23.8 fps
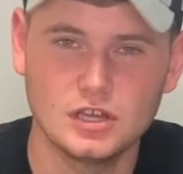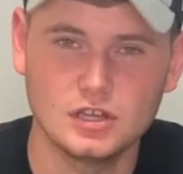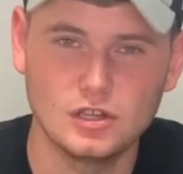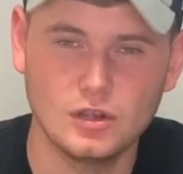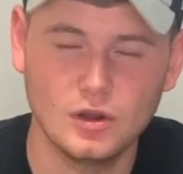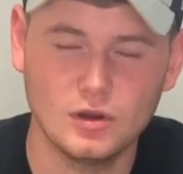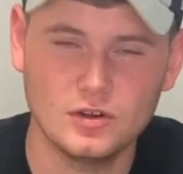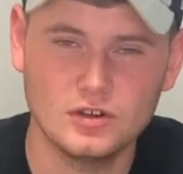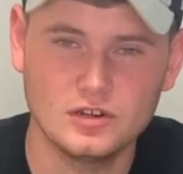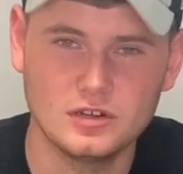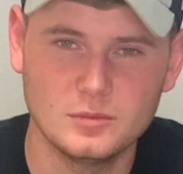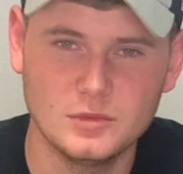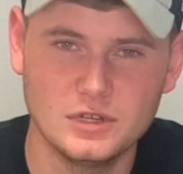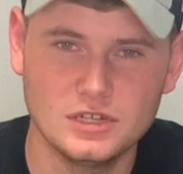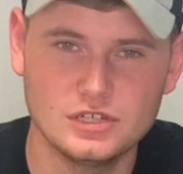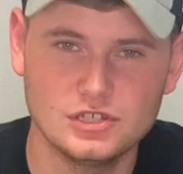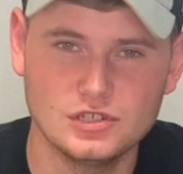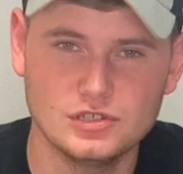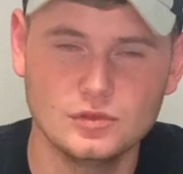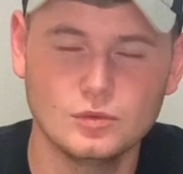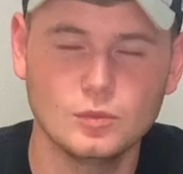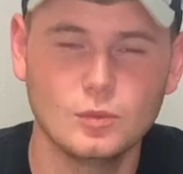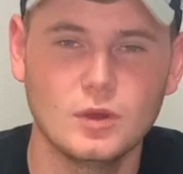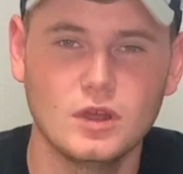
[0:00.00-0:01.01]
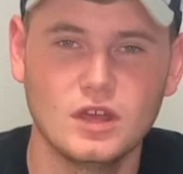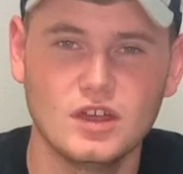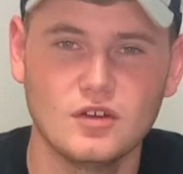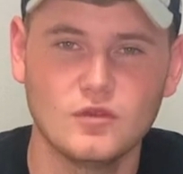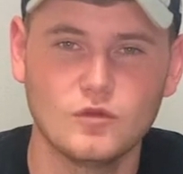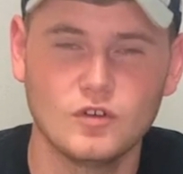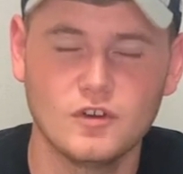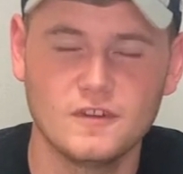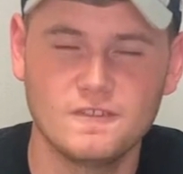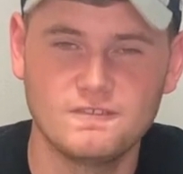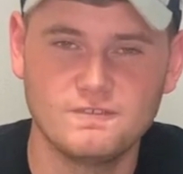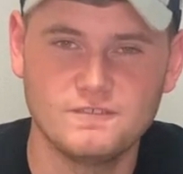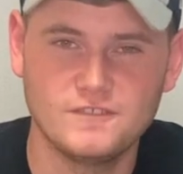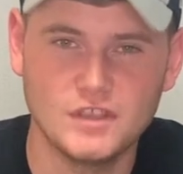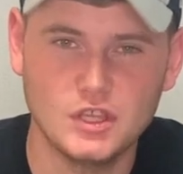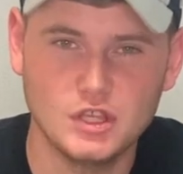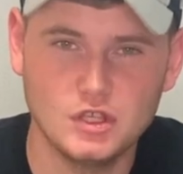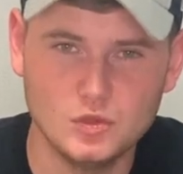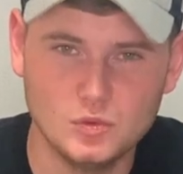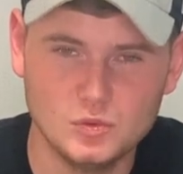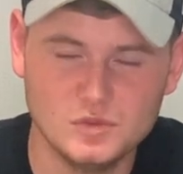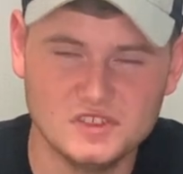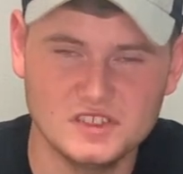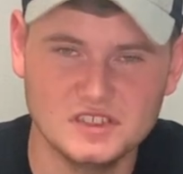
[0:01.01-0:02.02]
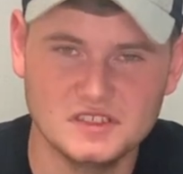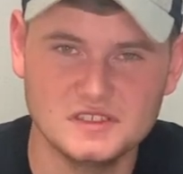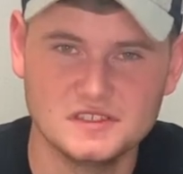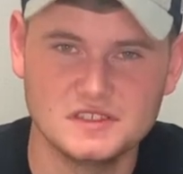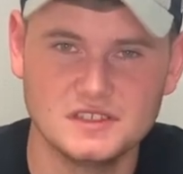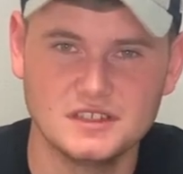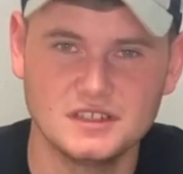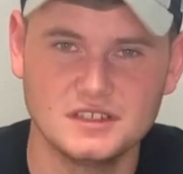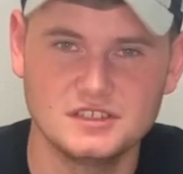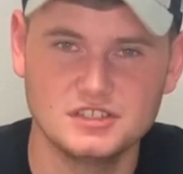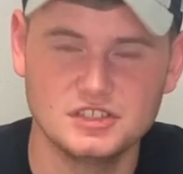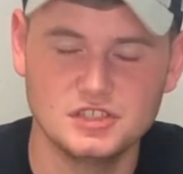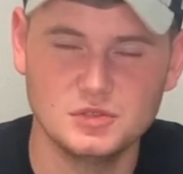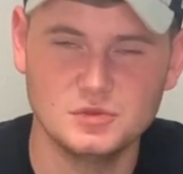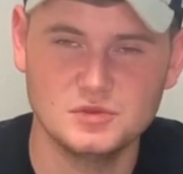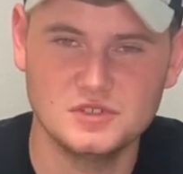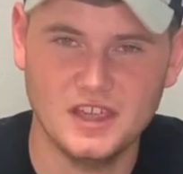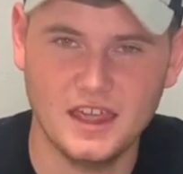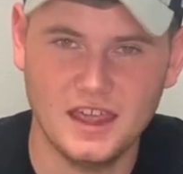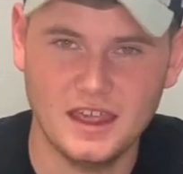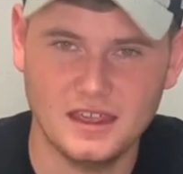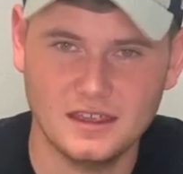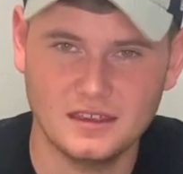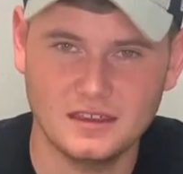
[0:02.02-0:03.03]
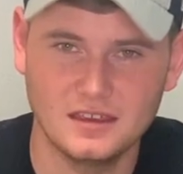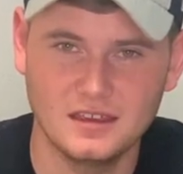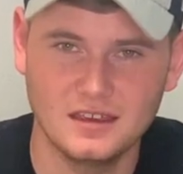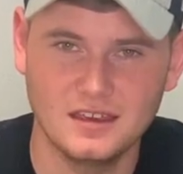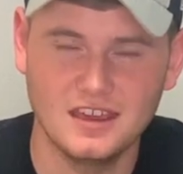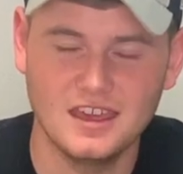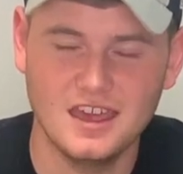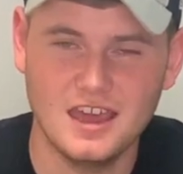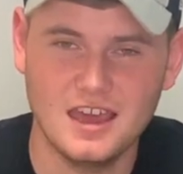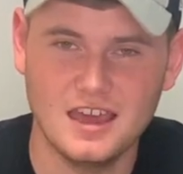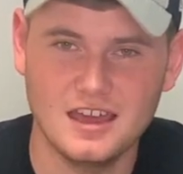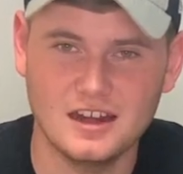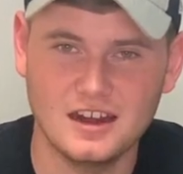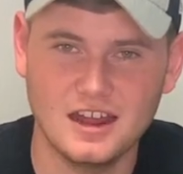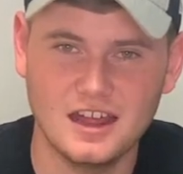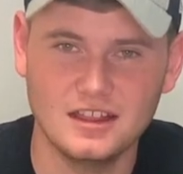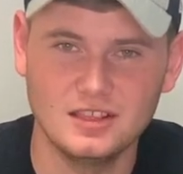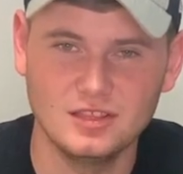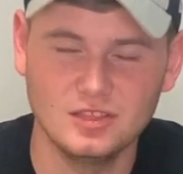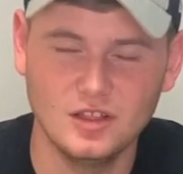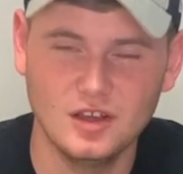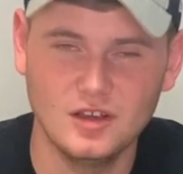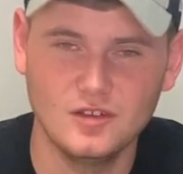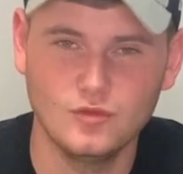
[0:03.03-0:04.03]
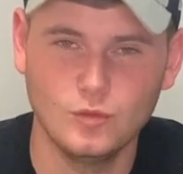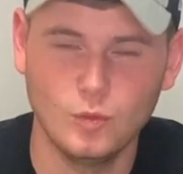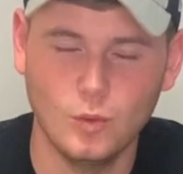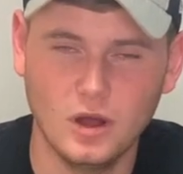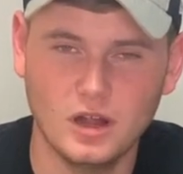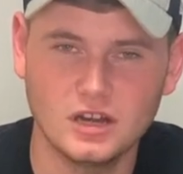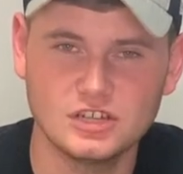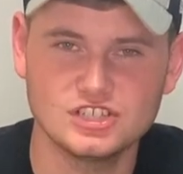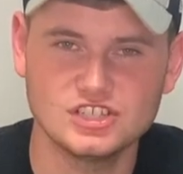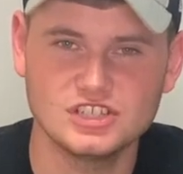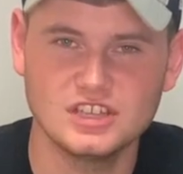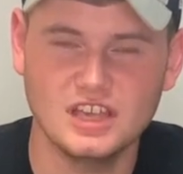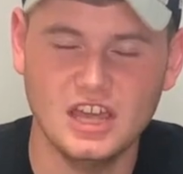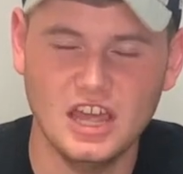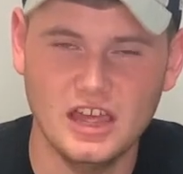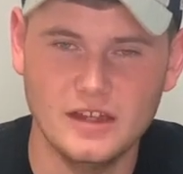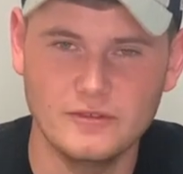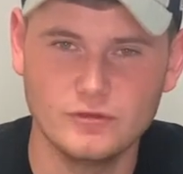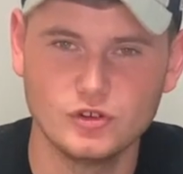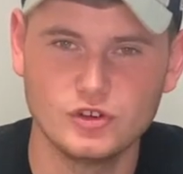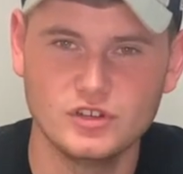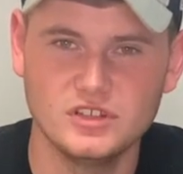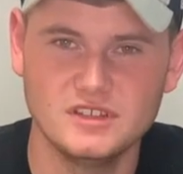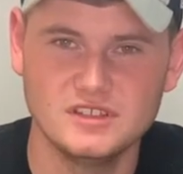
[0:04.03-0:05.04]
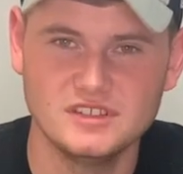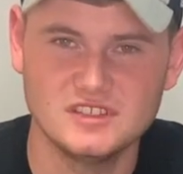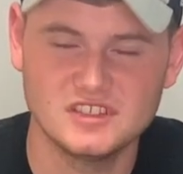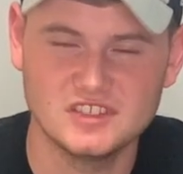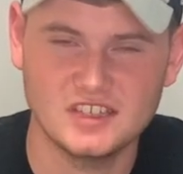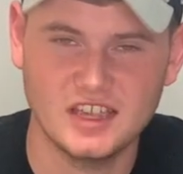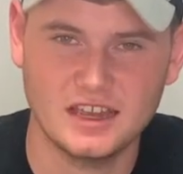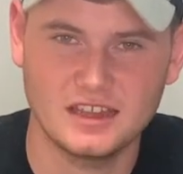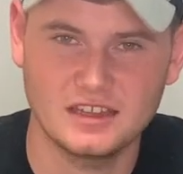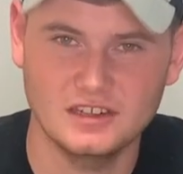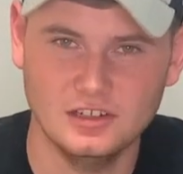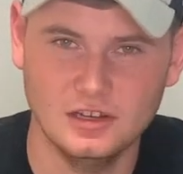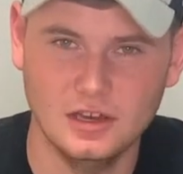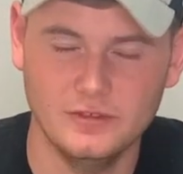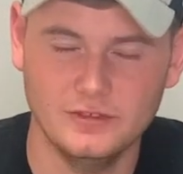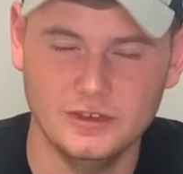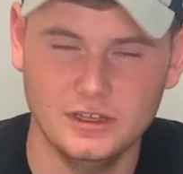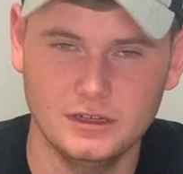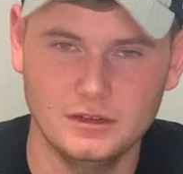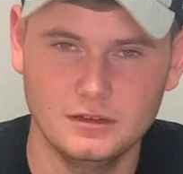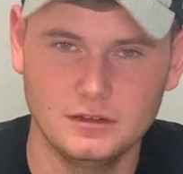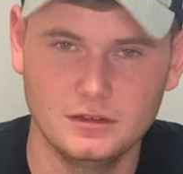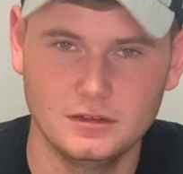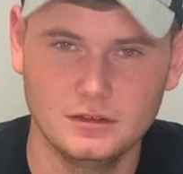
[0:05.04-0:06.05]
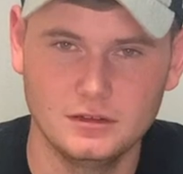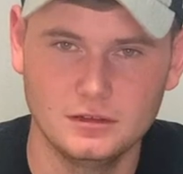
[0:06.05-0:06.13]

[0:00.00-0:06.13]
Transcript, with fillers: Gardner Minshew refuses to tank, and I love watching every second of it.